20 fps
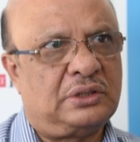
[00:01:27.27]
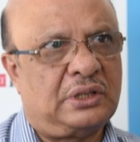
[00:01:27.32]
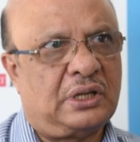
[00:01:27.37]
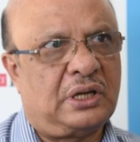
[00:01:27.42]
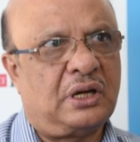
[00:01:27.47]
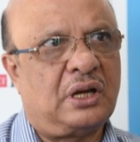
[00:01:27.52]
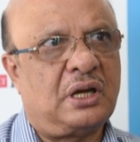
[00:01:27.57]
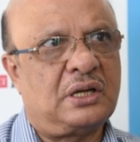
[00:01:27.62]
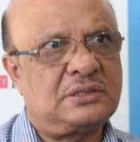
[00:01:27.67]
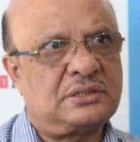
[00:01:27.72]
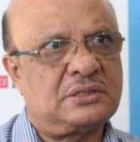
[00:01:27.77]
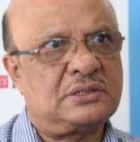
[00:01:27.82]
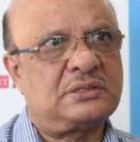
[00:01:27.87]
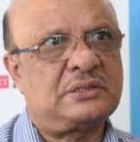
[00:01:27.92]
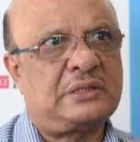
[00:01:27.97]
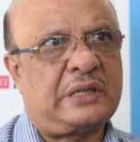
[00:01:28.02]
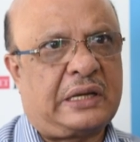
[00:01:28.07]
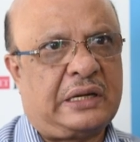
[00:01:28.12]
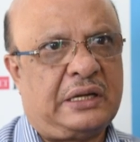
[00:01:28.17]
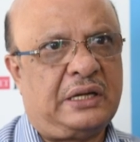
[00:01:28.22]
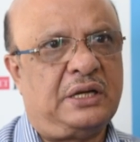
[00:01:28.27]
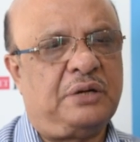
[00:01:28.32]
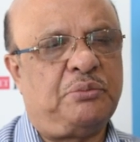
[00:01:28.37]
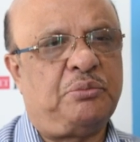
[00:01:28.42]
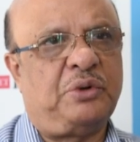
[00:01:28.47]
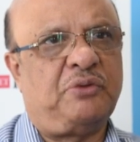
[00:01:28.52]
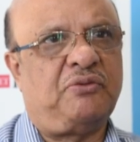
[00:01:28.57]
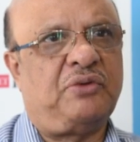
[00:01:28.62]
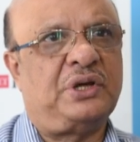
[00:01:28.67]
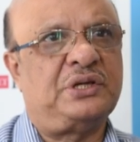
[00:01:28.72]
There are secondary
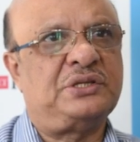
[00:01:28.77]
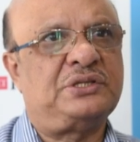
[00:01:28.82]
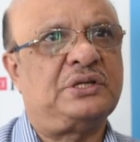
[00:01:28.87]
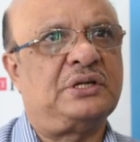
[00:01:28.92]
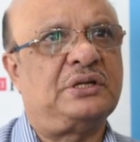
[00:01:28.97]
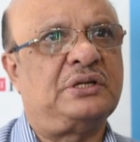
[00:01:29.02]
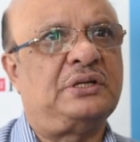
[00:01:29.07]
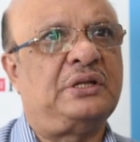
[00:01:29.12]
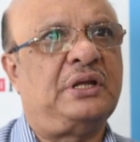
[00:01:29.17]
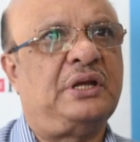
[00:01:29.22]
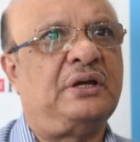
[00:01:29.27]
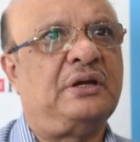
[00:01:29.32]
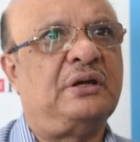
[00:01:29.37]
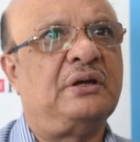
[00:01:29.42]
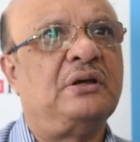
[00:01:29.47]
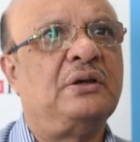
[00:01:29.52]
prevention. Then